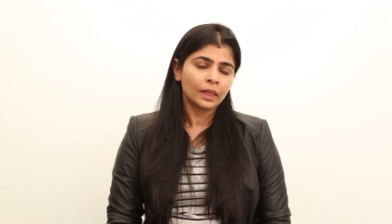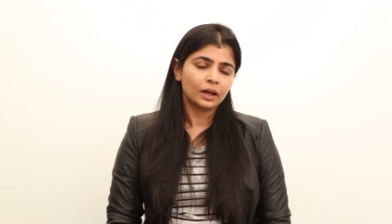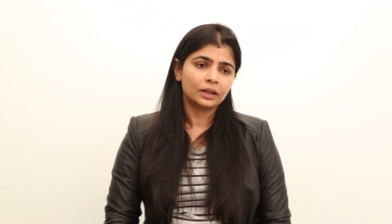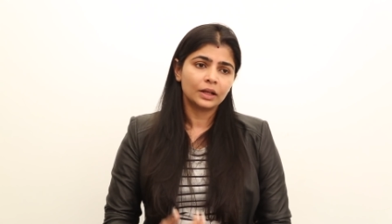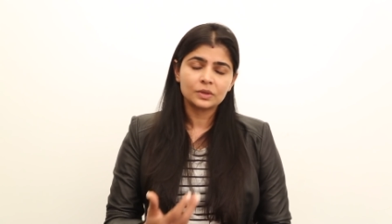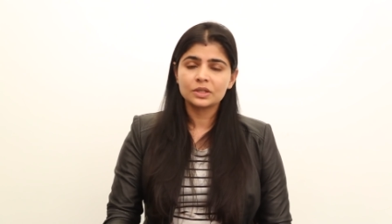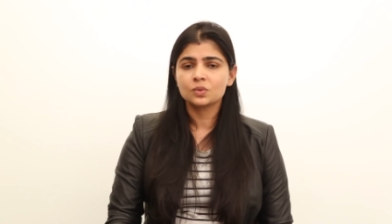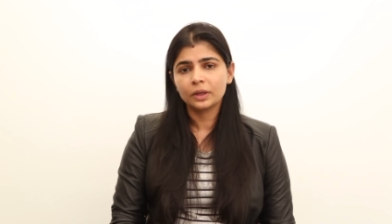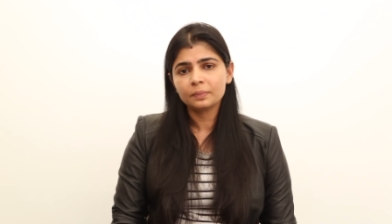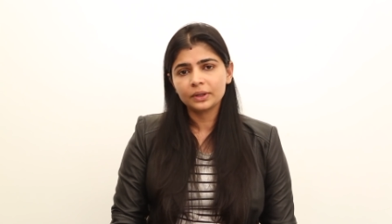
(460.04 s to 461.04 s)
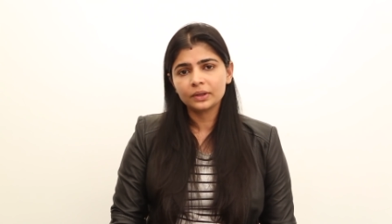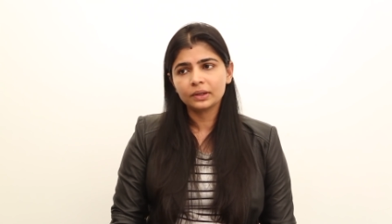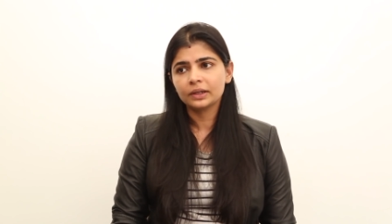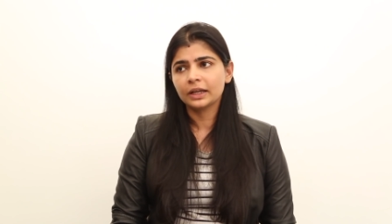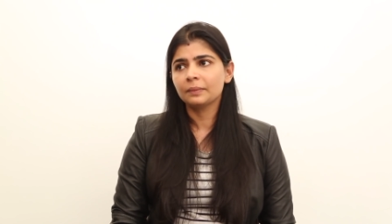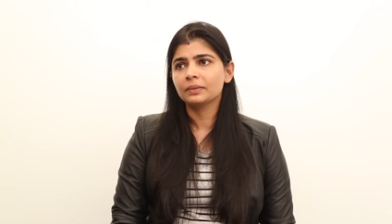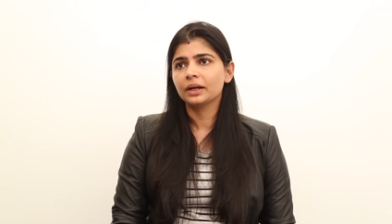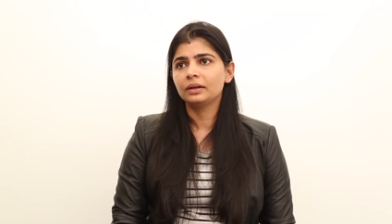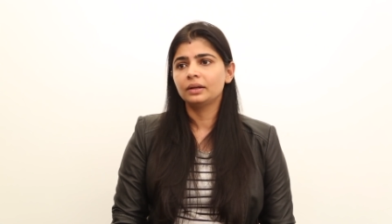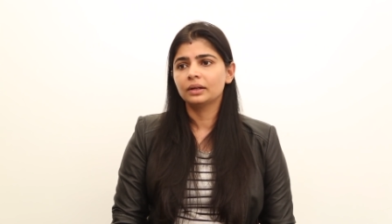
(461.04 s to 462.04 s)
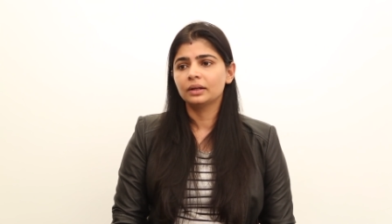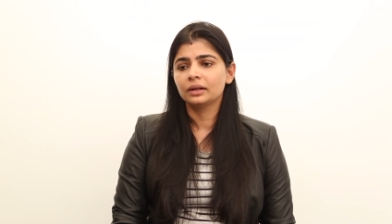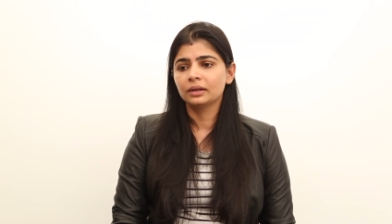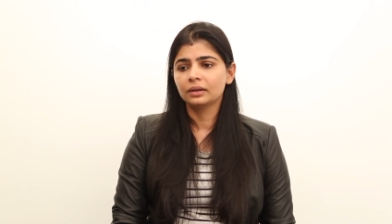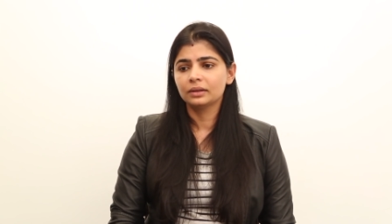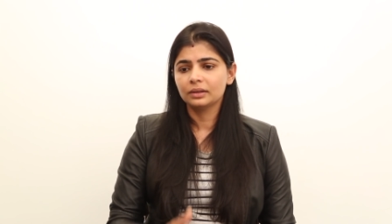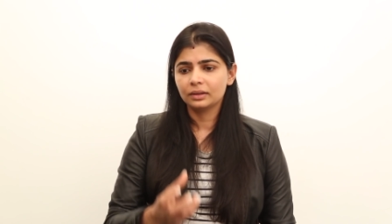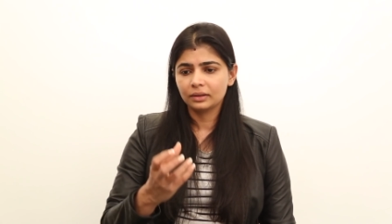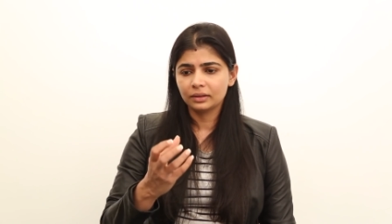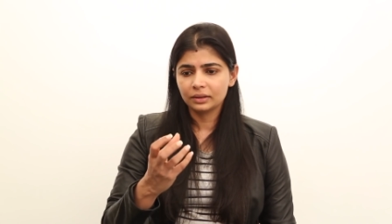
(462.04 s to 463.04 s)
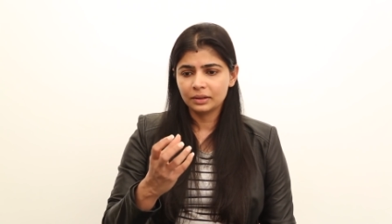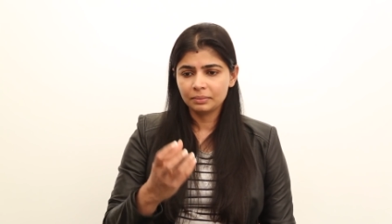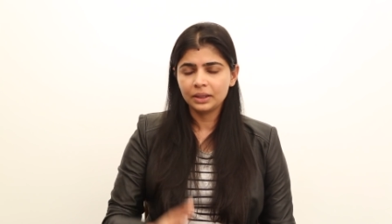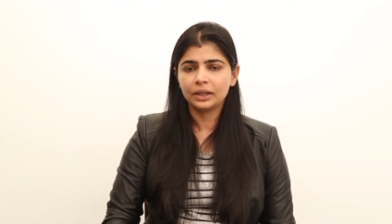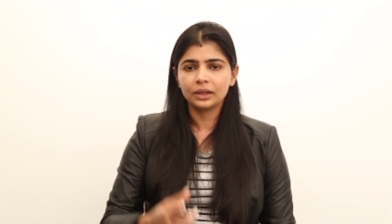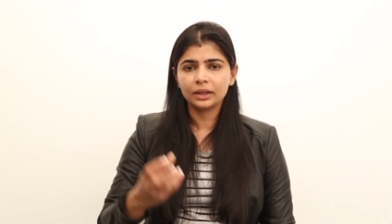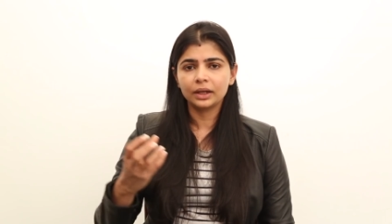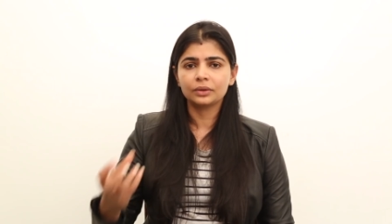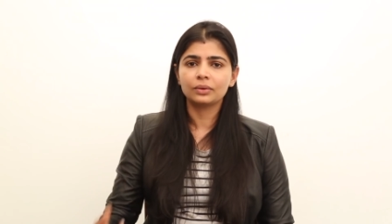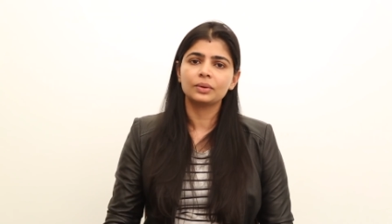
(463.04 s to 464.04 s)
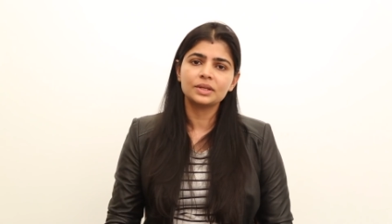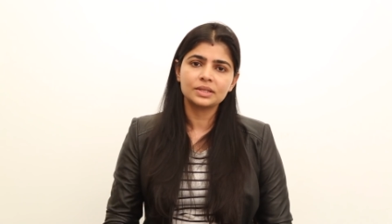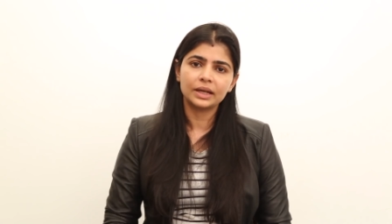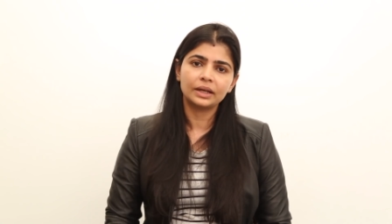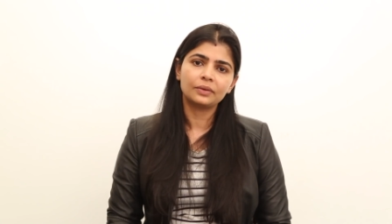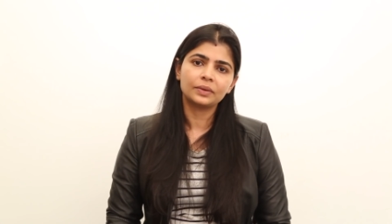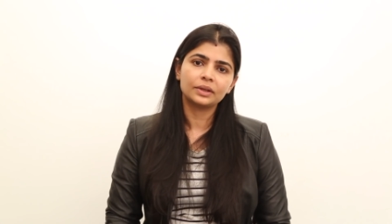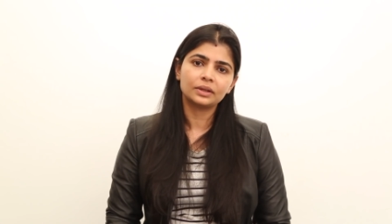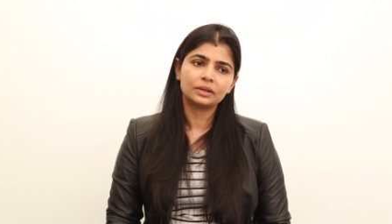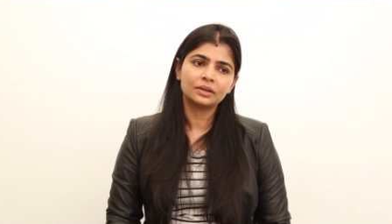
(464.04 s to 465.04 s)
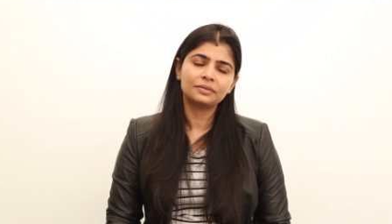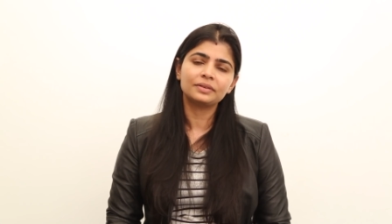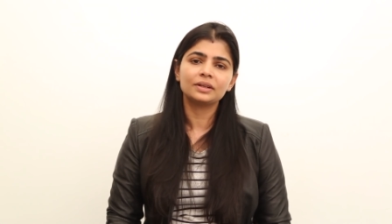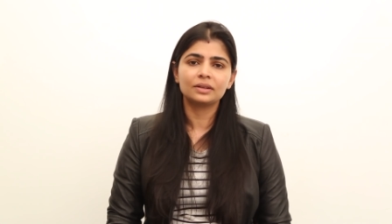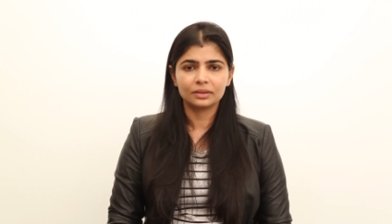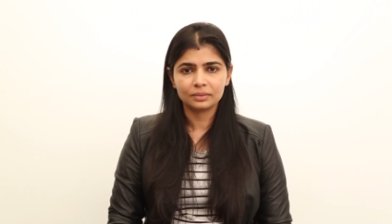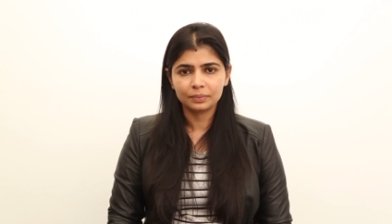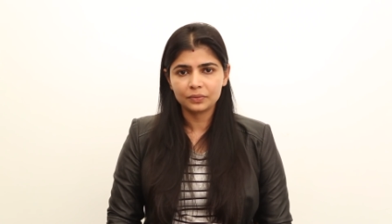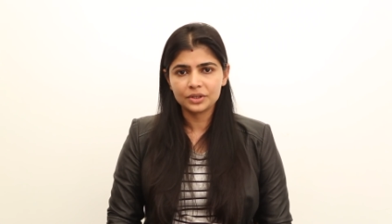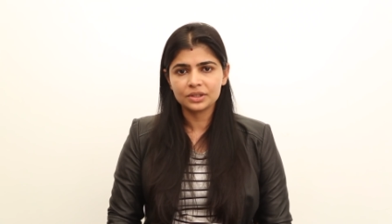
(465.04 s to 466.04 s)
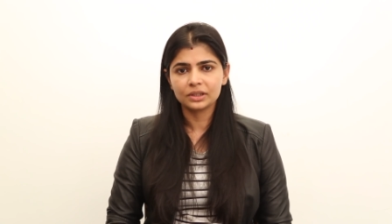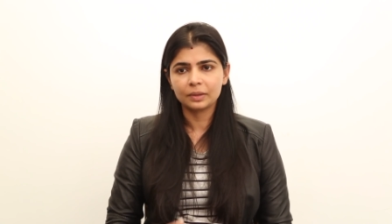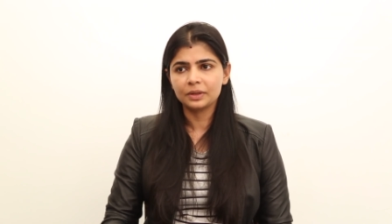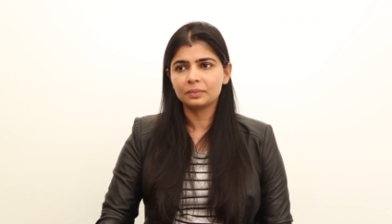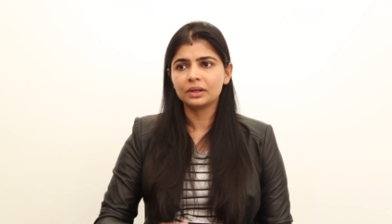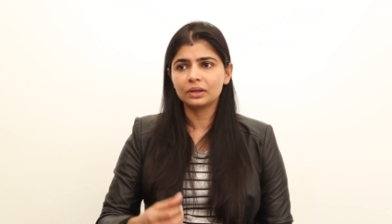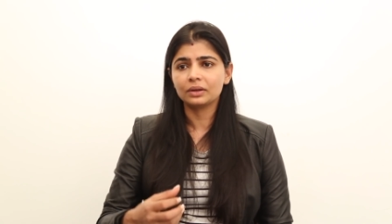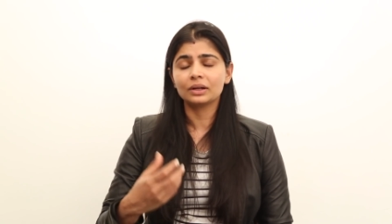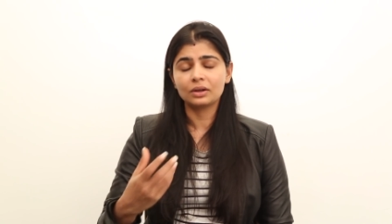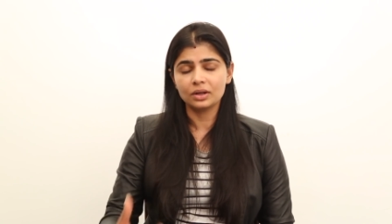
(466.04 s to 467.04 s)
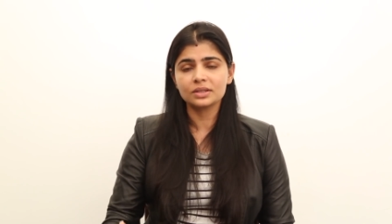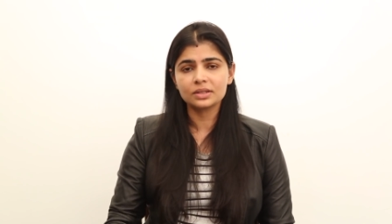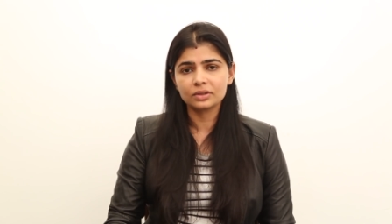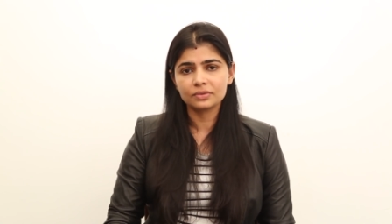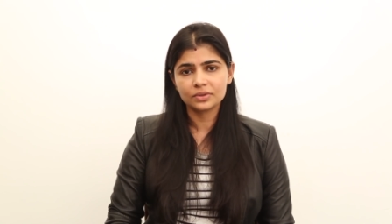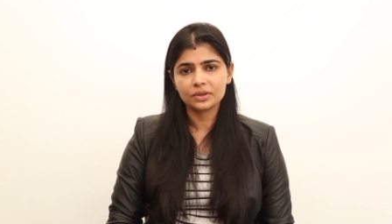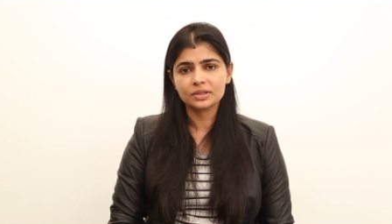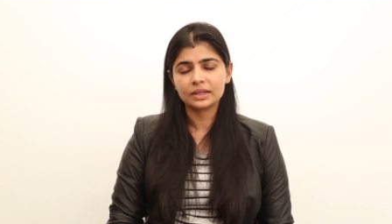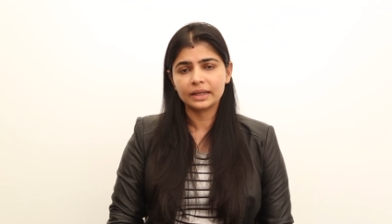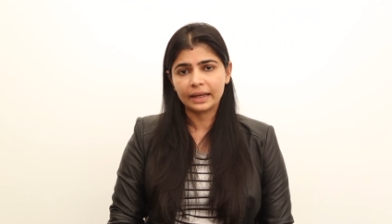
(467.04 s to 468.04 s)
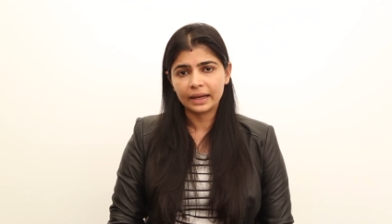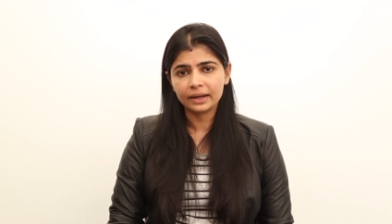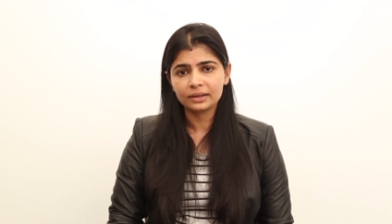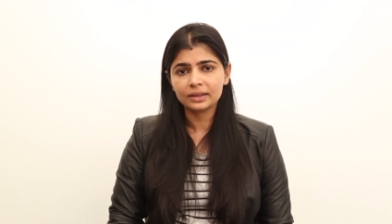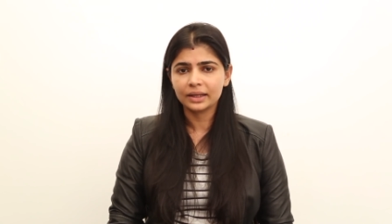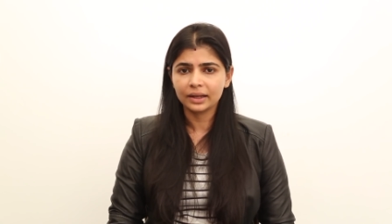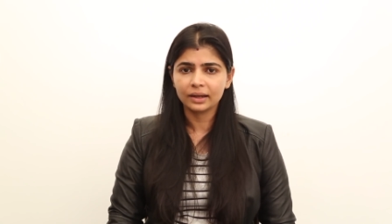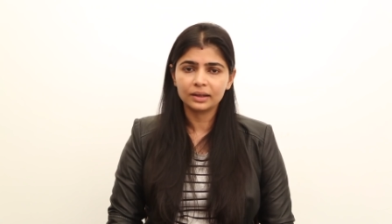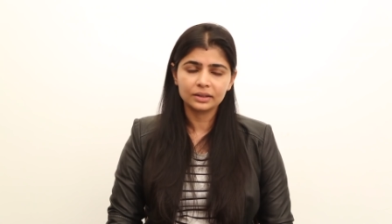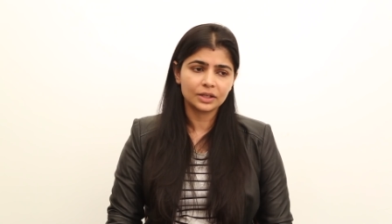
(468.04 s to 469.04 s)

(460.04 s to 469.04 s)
Uh, there was this one particular time that uh, the meeting date coincided with a different professional commitment, a, a, concert of sorts that I had in Kerala.